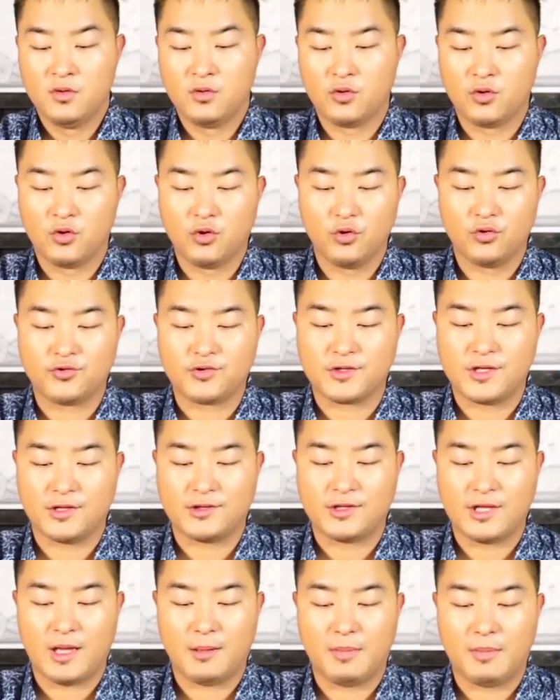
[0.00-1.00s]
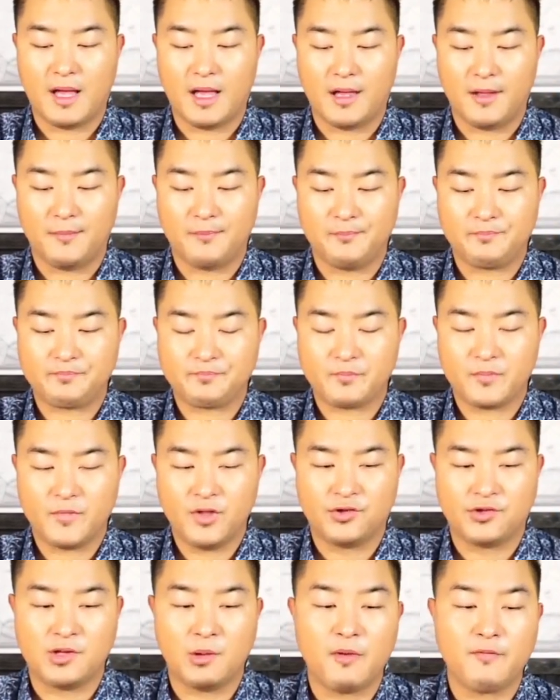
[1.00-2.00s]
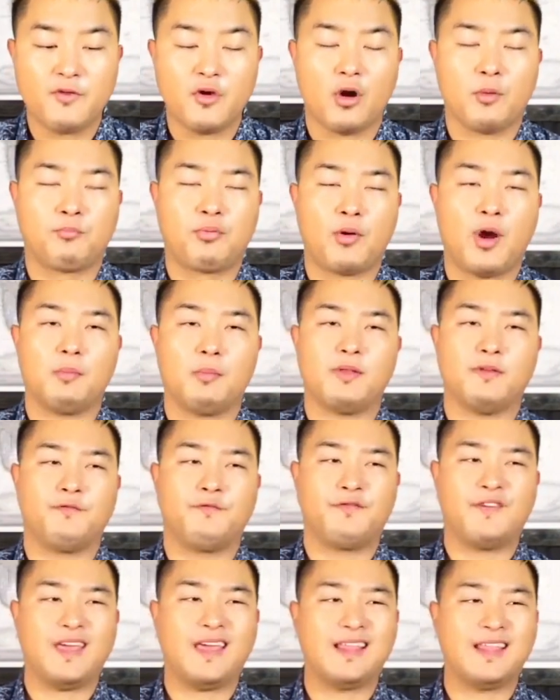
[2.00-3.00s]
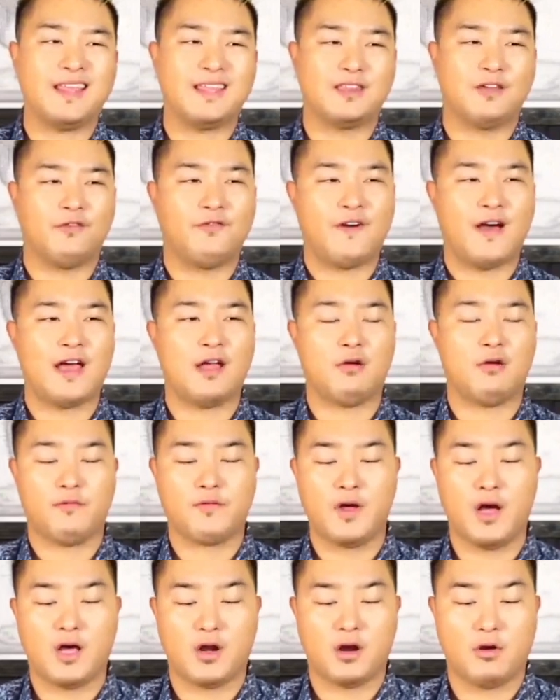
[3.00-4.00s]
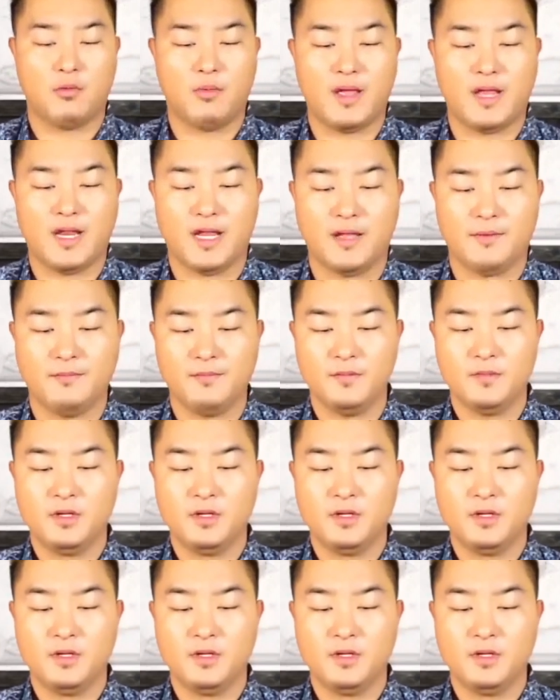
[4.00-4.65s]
Ruskataba. Some of you are probably feeling the fire of God already.